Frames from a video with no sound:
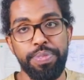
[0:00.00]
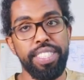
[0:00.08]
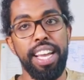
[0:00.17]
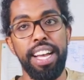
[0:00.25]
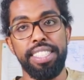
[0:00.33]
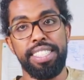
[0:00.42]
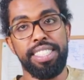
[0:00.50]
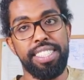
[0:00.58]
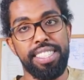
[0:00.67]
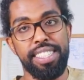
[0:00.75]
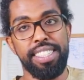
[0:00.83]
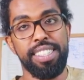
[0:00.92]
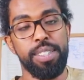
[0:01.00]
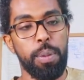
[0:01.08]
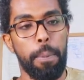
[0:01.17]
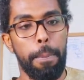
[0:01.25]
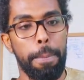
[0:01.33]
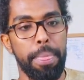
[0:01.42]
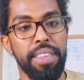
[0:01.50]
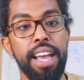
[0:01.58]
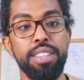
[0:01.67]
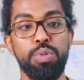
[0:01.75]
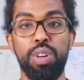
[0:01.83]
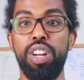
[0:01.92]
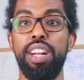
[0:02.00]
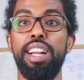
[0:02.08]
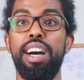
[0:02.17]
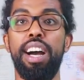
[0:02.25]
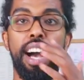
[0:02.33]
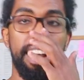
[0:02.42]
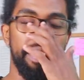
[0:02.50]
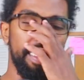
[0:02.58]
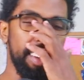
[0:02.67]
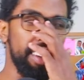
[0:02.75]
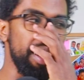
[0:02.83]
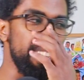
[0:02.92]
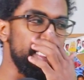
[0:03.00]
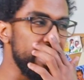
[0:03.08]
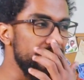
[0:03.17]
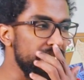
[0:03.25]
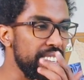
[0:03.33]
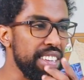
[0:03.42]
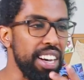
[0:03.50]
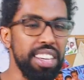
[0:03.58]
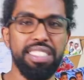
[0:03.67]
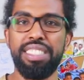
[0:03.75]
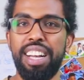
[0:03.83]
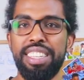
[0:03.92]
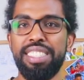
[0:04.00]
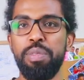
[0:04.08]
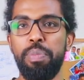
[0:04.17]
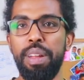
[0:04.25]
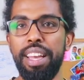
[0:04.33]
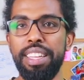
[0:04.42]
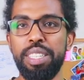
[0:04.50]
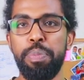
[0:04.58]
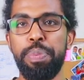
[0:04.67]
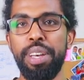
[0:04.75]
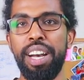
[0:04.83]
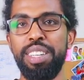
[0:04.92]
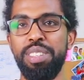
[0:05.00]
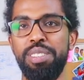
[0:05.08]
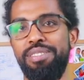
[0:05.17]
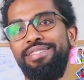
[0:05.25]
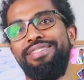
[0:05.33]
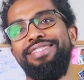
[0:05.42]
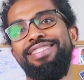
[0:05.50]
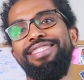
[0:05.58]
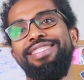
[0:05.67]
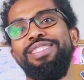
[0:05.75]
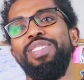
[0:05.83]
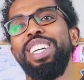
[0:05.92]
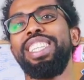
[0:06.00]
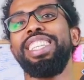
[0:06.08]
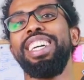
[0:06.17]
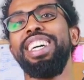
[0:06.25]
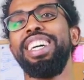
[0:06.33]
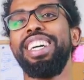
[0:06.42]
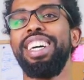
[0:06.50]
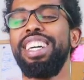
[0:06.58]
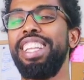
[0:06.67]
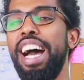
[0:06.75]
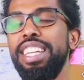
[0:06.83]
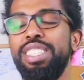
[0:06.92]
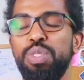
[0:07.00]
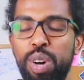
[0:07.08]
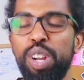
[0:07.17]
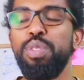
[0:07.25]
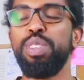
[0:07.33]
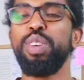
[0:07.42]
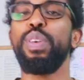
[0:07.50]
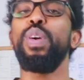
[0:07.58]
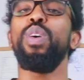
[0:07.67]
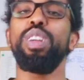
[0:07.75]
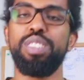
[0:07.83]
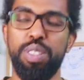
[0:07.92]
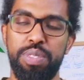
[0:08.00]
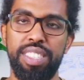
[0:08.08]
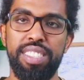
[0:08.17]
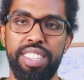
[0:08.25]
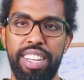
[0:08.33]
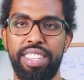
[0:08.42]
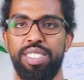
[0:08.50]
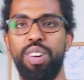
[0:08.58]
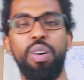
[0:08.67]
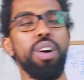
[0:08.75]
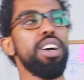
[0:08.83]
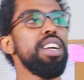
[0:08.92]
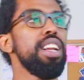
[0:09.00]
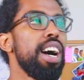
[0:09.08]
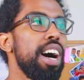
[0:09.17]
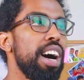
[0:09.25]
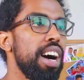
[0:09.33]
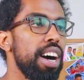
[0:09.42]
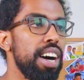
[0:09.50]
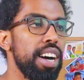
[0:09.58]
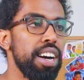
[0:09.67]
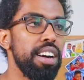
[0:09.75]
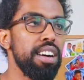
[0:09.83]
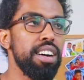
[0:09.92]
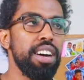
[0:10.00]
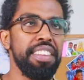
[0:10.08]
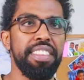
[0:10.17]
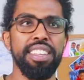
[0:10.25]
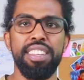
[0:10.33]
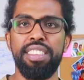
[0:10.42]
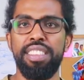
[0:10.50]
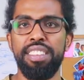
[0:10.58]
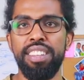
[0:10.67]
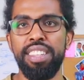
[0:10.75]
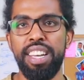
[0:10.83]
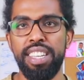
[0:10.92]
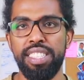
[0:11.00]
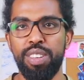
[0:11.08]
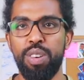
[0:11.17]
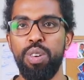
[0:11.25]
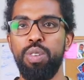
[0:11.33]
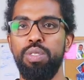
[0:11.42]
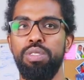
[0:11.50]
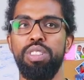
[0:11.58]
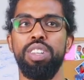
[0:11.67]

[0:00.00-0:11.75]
yes. Yes, one other, I think I started playing the piano, but that's one of the goals of this year. So I think 3 days ago,